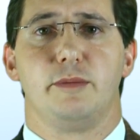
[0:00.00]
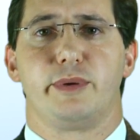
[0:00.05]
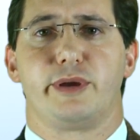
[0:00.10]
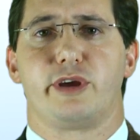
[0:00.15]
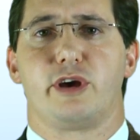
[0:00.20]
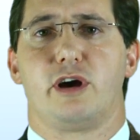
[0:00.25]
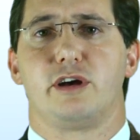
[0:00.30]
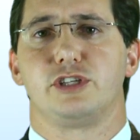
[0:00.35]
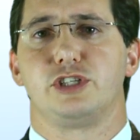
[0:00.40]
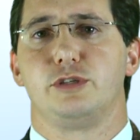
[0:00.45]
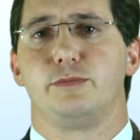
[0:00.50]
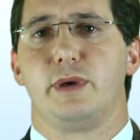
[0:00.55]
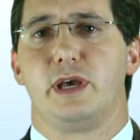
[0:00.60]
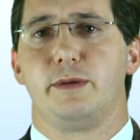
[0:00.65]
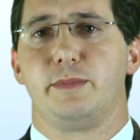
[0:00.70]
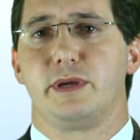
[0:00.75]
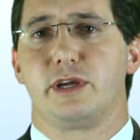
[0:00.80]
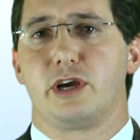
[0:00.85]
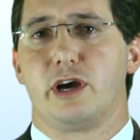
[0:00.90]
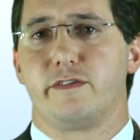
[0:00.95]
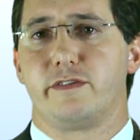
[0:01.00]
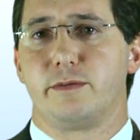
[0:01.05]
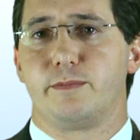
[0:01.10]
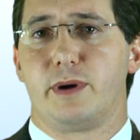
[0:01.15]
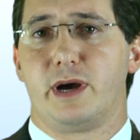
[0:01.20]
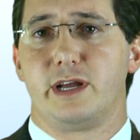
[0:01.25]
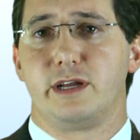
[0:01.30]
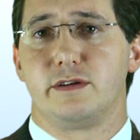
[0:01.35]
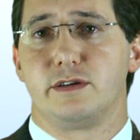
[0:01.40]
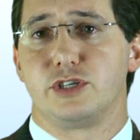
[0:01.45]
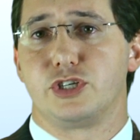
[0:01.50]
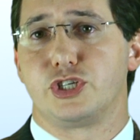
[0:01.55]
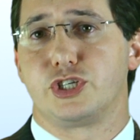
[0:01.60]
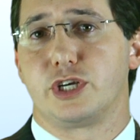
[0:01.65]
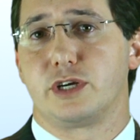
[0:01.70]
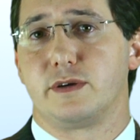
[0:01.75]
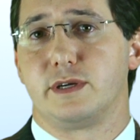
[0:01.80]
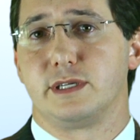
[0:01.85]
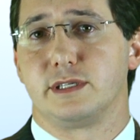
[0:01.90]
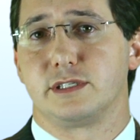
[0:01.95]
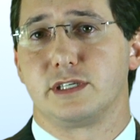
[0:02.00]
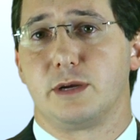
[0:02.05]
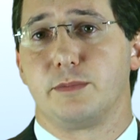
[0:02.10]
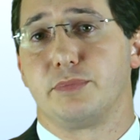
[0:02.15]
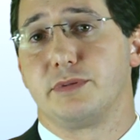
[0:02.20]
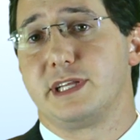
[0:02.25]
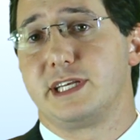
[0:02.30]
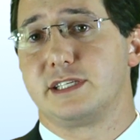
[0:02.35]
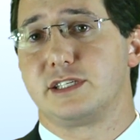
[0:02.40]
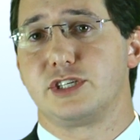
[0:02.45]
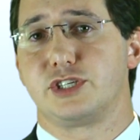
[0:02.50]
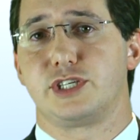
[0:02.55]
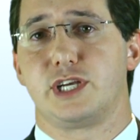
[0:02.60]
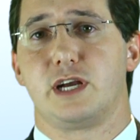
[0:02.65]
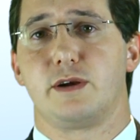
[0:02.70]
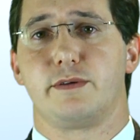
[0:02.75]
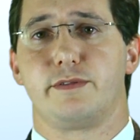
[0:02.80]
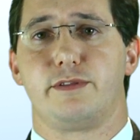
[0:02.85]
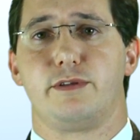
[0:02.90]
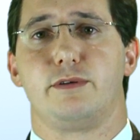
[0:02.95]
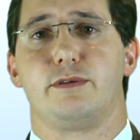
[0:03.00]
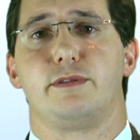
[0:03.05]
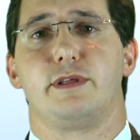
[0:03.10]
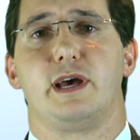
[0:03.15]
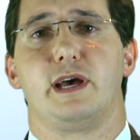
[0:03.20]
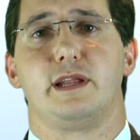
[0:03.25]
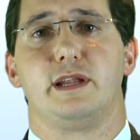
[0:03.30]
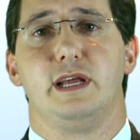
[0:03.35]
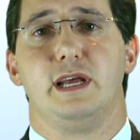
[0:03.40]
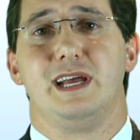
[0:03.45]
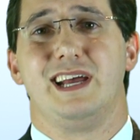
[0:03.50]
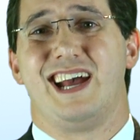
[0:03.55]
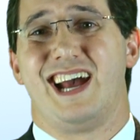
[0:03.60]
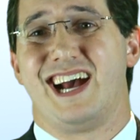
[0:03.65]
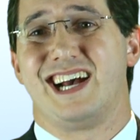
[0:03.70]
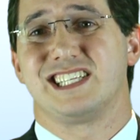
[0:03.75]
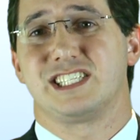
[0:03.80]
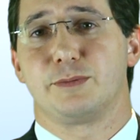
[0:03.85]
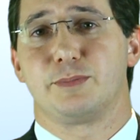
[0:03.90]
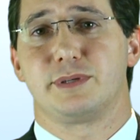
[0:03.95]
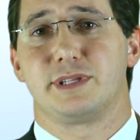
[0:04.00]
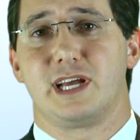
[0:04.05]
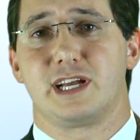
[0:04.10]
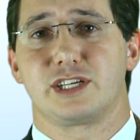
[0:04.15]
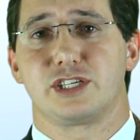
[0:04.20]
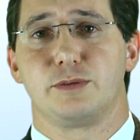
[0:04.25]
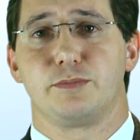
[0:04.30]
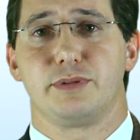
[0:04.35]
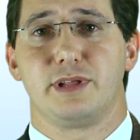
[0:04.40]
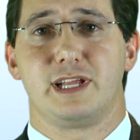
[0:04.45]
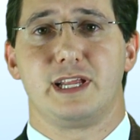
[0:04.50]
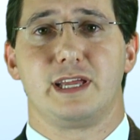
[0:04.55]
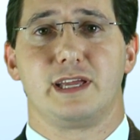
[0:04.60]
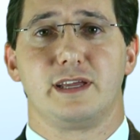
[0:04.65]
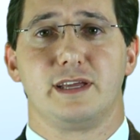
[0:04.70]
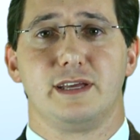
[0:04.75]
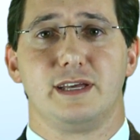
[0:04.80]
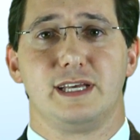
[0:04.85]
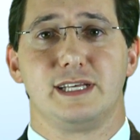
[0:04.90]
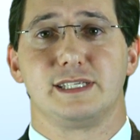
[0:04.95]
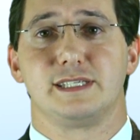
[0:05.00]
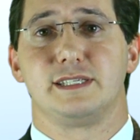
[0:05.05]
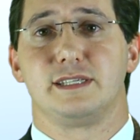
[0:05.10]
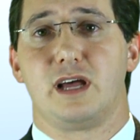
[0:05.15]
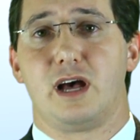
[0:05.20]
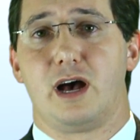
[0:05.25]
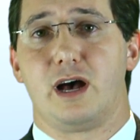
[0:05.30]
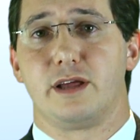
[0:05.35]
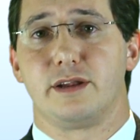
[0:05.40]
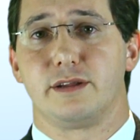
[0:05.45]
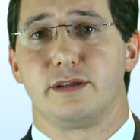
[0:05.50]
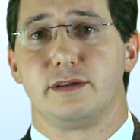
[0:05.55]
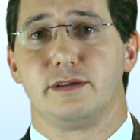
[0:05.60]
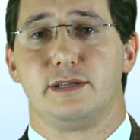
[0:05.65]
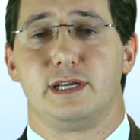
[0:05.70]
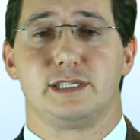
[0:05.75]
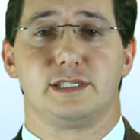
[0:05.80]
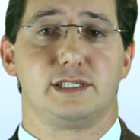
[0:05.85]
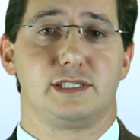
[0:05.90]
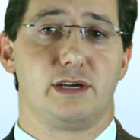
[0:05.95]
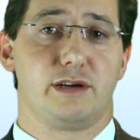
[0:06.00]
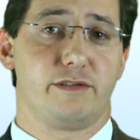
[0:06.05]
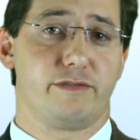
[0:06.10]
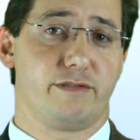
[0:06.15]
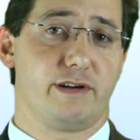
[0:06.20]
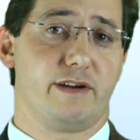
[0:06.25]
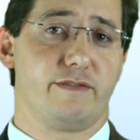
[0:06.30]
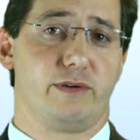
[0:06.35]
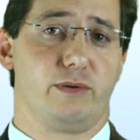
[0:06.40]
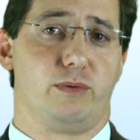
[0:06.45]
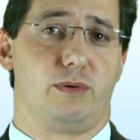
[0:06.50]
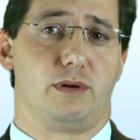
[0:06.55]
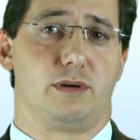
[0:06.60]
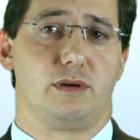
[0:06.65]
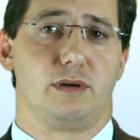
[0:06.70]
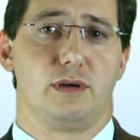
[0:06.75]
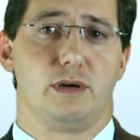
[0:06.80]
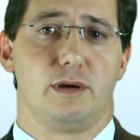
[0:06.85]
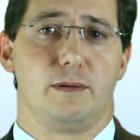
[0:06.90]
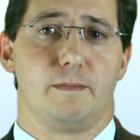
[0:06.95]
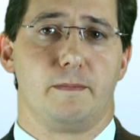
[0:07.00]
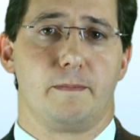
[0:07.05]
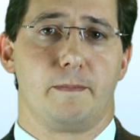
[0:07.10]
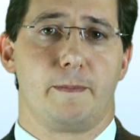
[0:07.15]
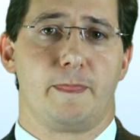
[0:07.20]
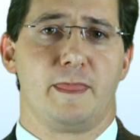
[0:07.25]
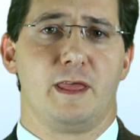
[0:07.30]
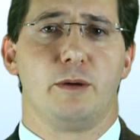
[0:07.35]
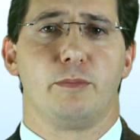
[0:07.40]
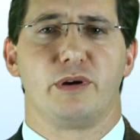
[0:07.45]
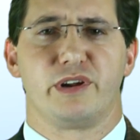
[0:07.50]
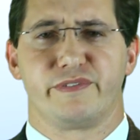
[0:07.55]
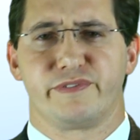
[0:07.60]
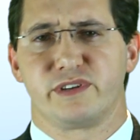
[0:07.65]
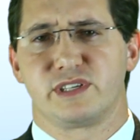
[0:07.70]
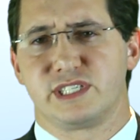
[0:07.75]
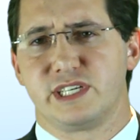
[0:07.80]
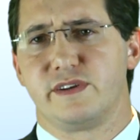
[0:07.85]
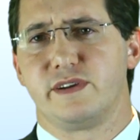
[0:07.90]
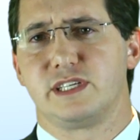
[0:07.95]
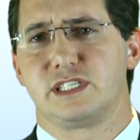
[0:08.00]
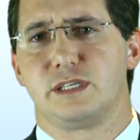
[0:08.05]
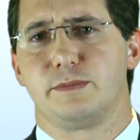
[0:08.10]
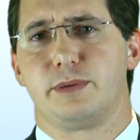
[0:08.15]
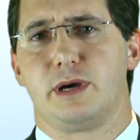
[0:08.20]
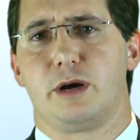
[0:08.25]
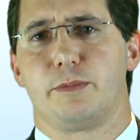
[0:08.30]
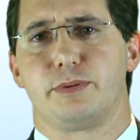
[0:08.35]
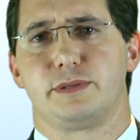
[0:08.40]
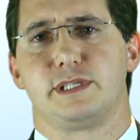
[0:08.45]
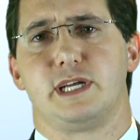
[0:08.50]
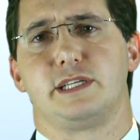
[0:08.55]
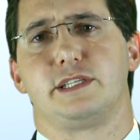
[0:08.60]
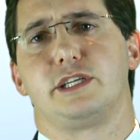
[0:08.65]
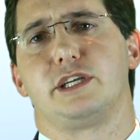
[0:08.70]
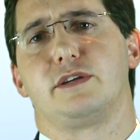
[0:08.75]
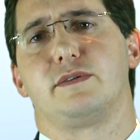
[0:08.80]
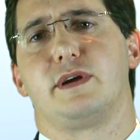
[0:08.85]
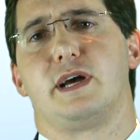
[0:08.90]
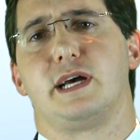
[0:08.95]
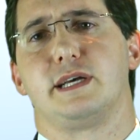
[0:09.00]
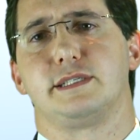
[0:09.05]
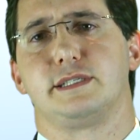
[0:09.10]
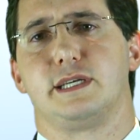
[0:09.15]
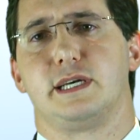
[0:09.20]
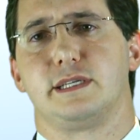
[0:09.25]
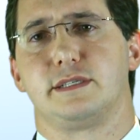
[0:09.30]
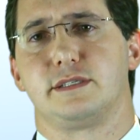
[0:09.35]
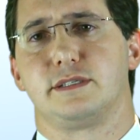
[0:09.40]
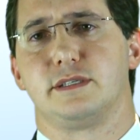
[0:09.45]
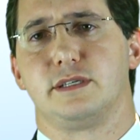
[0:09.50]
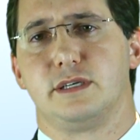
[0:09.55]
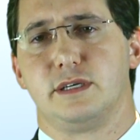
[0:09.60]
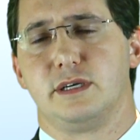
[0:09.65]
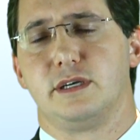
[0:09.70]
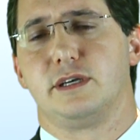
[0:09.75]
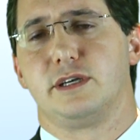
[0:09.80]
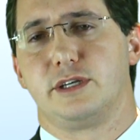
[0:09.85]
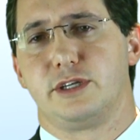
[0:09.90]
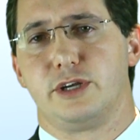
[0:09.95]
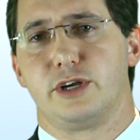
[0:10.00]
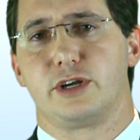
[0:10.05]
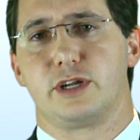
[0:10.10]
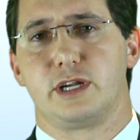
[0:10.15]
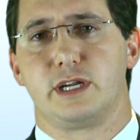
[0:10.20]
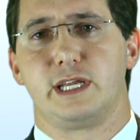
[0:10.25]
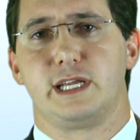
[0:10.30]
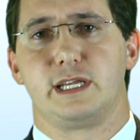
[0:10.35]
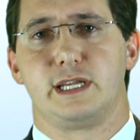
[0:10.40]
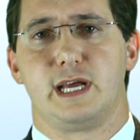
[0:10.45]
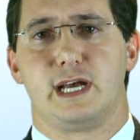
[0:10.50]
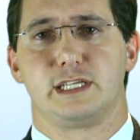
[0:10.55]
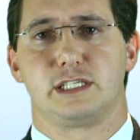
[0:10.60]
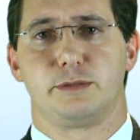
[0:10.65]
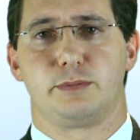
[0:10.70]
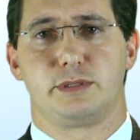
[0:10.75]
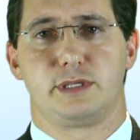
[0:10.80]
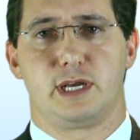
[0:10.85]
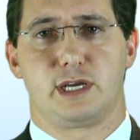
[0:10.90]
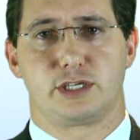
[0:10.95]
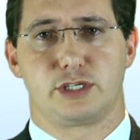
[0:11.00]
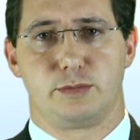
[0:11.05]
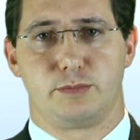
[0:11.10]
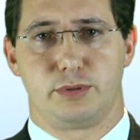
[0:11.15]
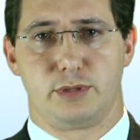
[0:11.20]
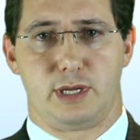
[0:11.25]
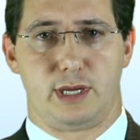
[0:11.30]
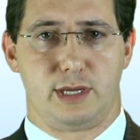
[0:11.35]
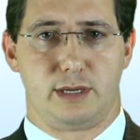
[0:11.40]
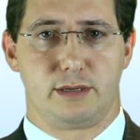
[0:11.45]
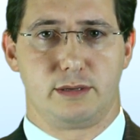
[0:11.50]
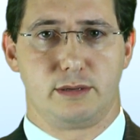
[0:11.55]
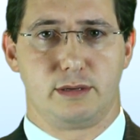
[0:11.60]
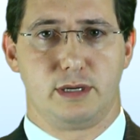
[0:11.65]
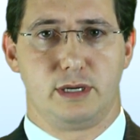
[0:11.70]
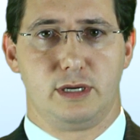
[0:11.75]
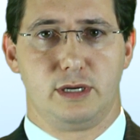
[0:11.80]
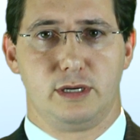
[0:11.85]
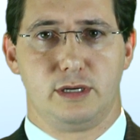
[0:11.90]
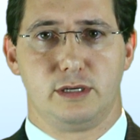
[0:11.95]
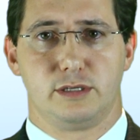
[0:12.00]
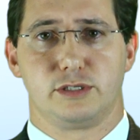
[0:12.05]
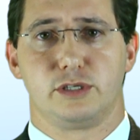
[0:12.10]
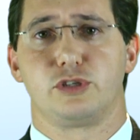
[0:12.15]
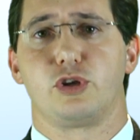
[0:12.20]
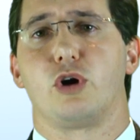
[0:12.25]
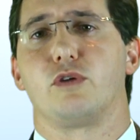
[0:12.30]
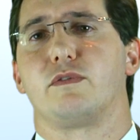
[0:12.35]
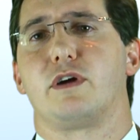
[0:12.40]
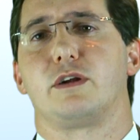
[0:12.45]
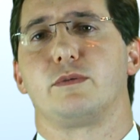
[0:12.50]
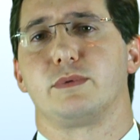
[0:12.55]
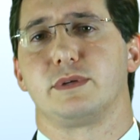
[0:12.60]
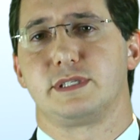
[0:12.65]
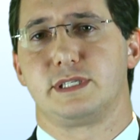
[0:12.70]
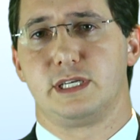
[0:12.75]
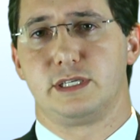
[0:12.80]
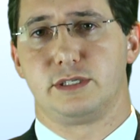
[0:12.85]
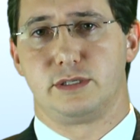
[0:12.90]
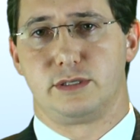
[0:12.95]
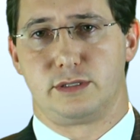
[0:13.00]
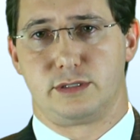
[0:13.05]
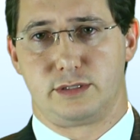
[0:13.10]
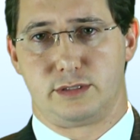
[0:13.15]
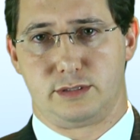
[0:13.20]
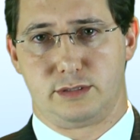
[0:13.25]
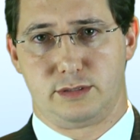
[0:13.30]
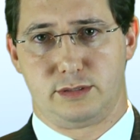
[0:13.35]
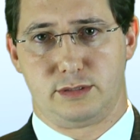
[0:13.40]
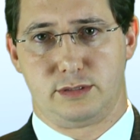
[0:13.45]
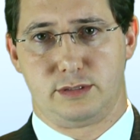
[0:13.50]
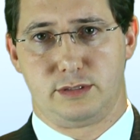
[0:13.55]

Because you may be covered by your insurance, I'm pleased to share with you that asset protection planning is not necessary for everyone. But if you're serious about protecting your assets, you're going to need an asset protection plan. So don't run with scissors.